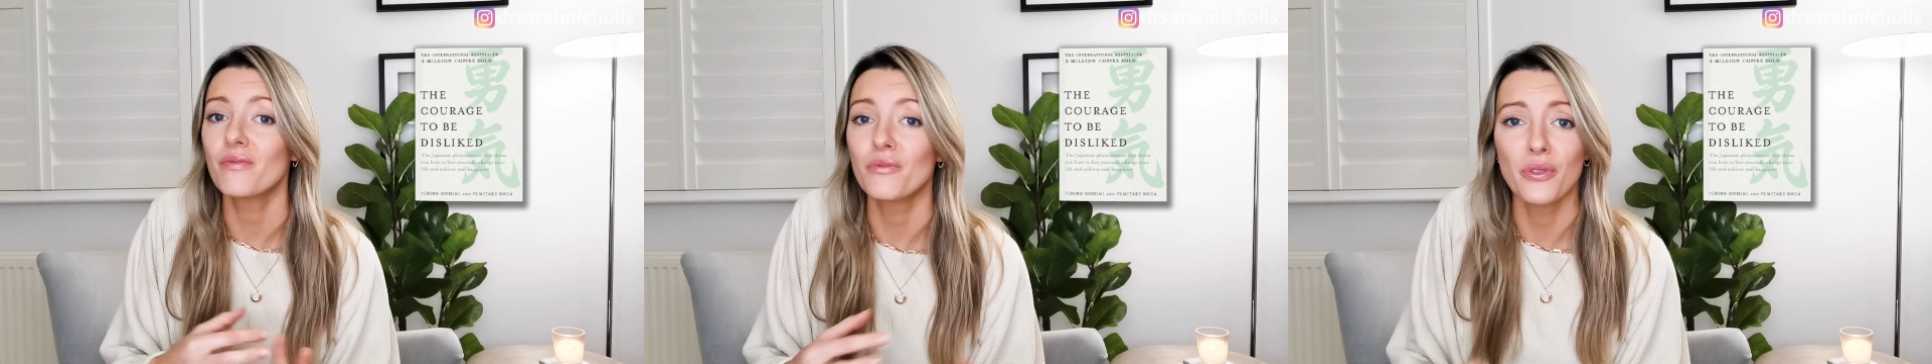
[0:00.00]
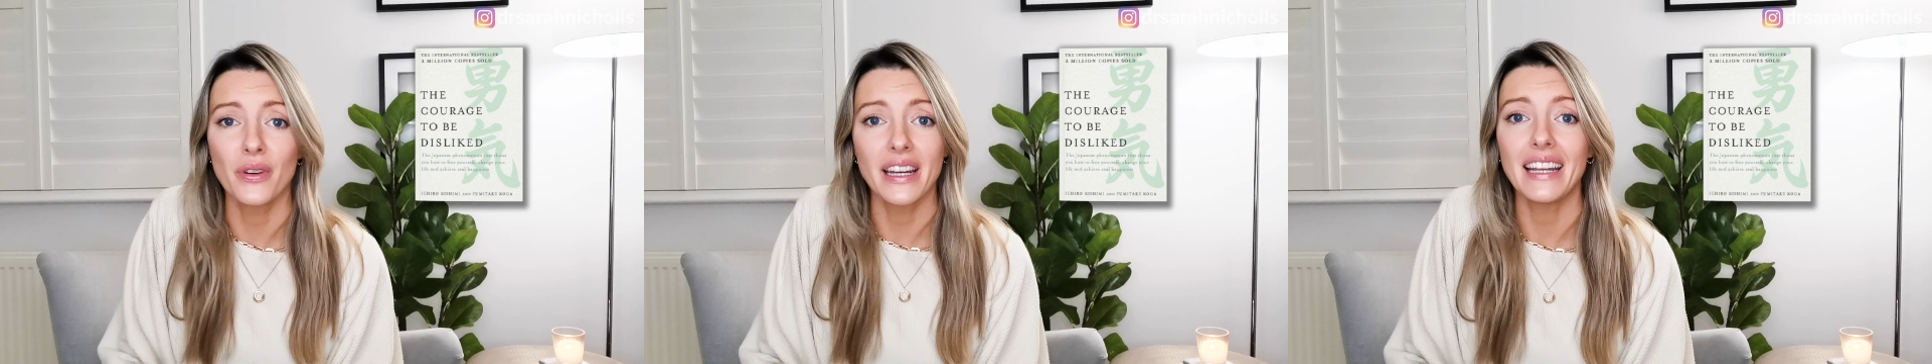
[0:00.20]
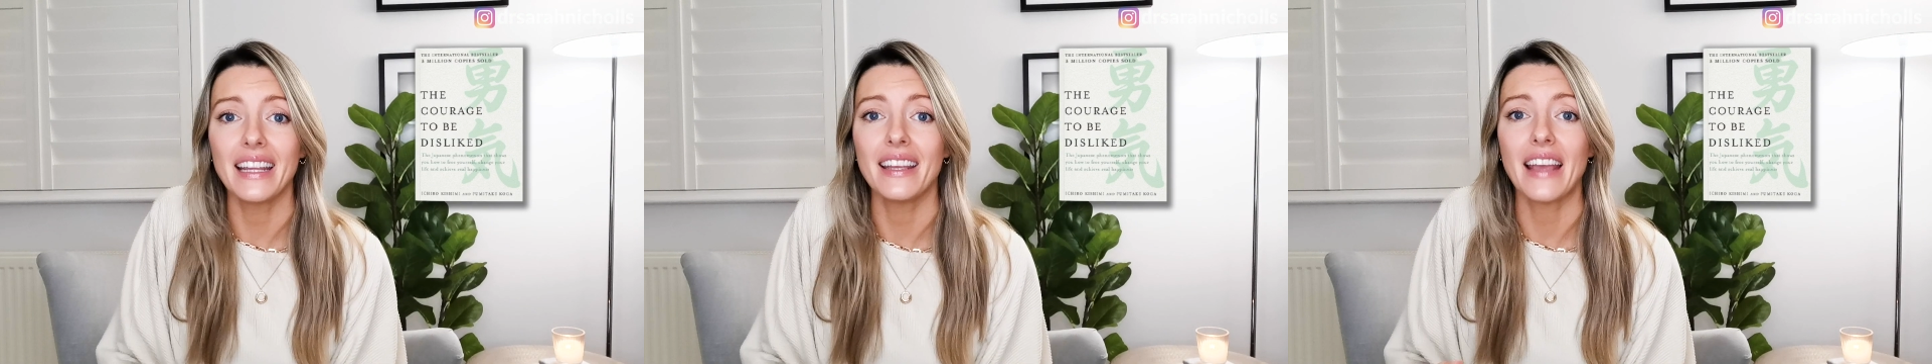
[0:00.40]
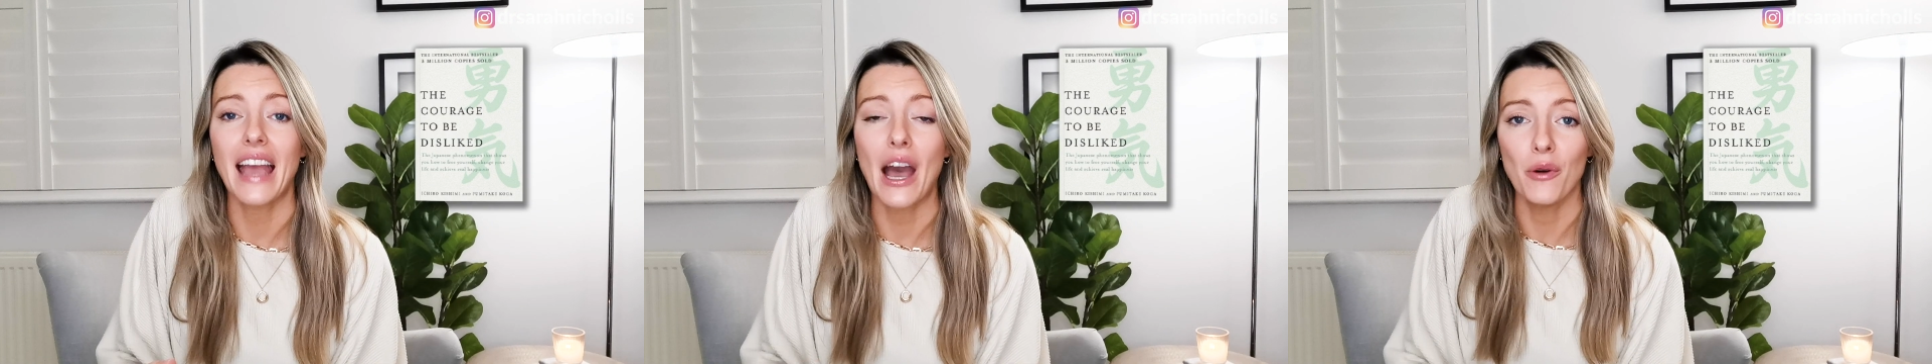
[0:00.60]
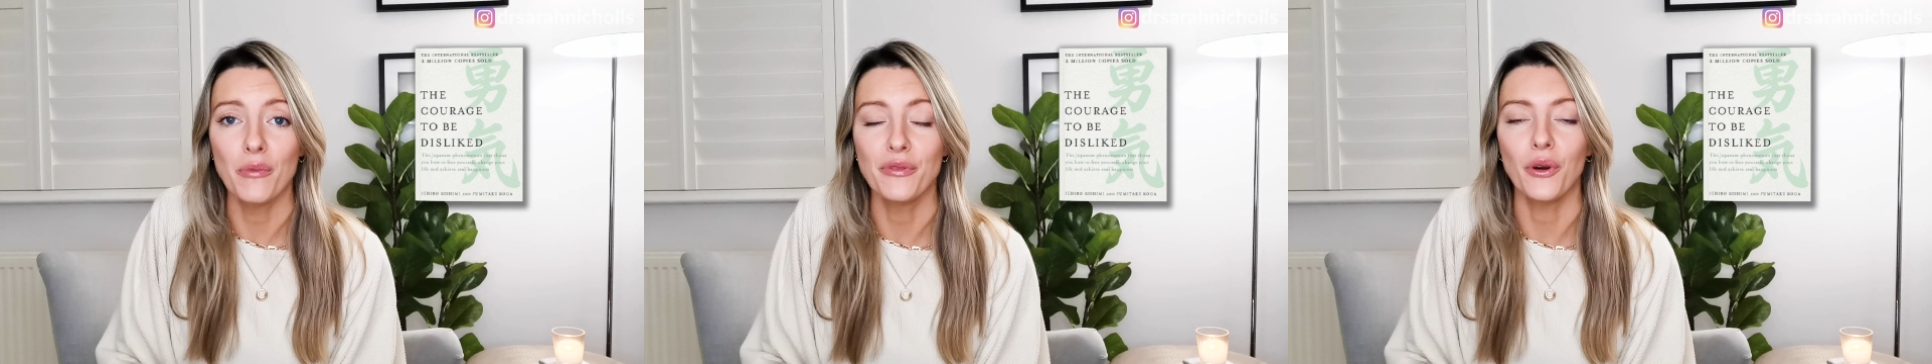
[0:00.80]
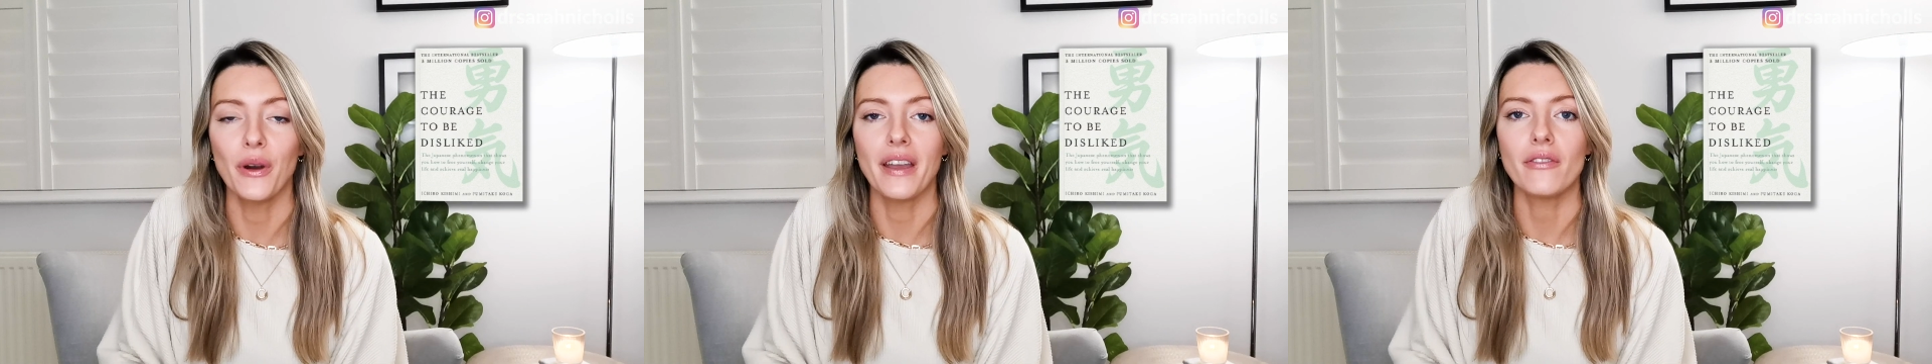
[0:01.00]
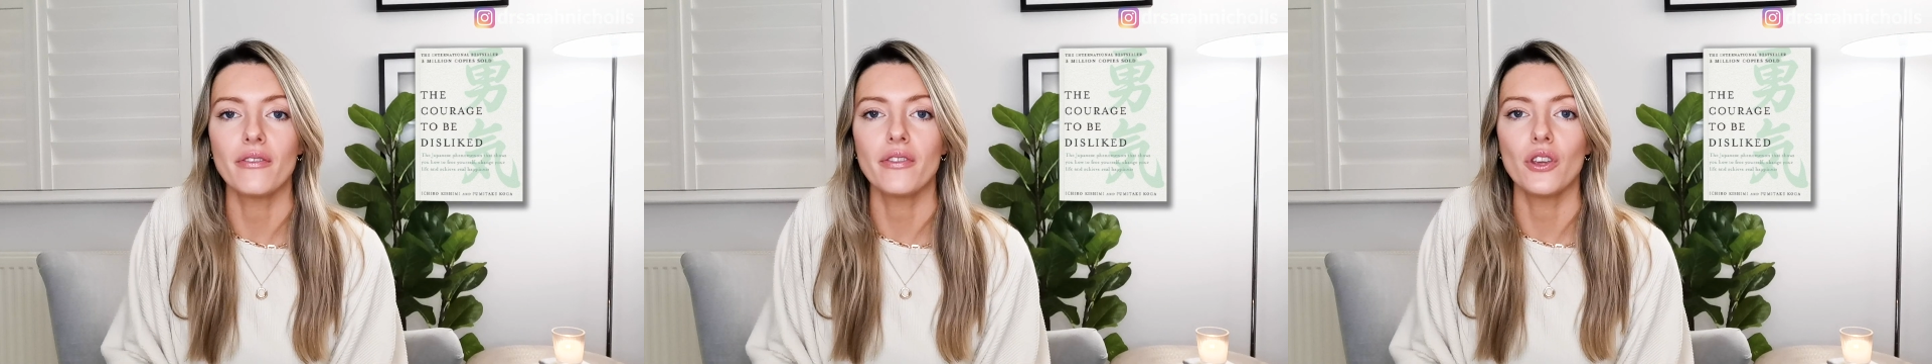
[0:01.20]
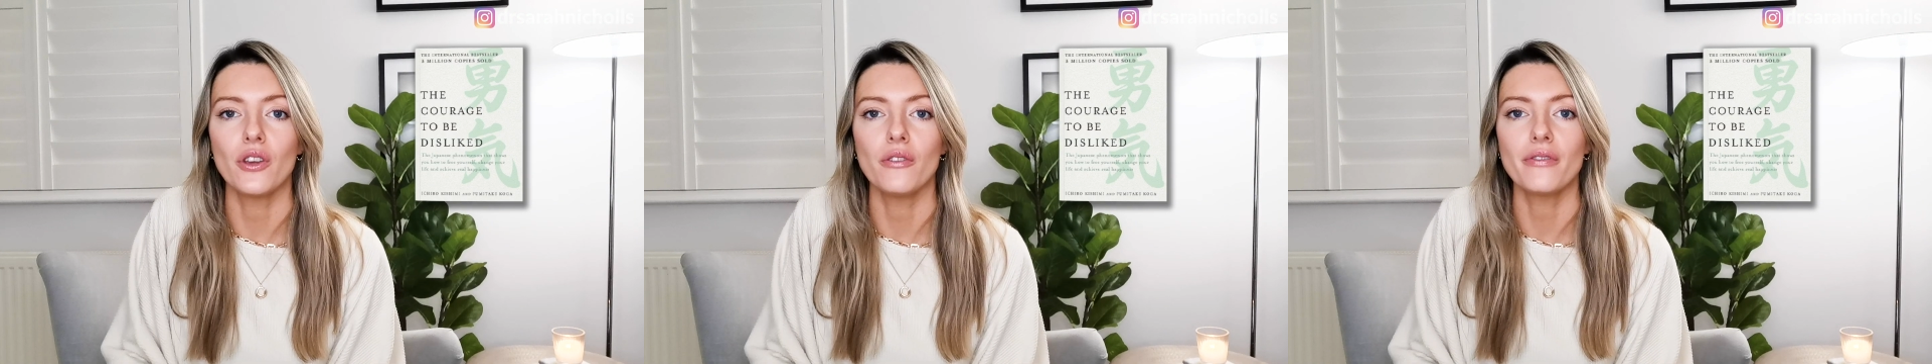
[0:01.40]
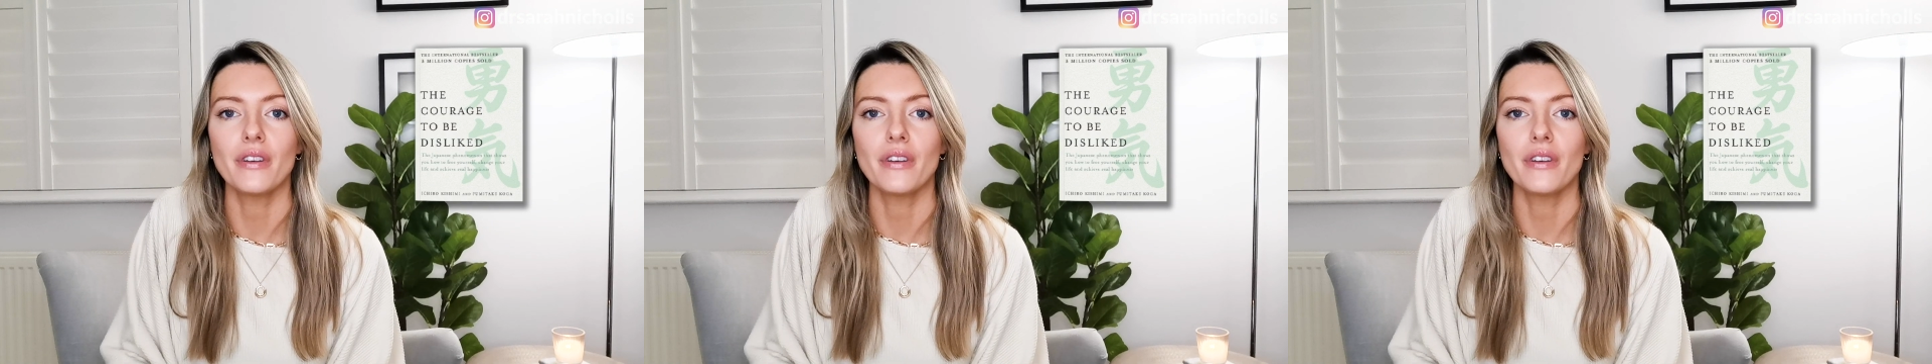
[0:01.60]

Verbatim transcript: really helpful if you